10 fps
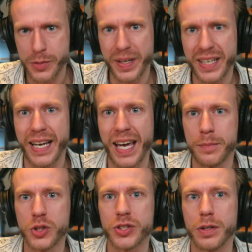as being
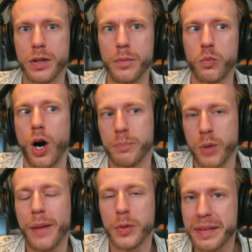cannibals are
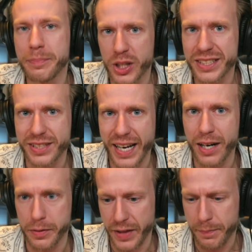probably pretty
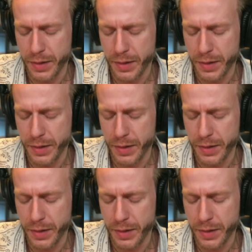scared of them.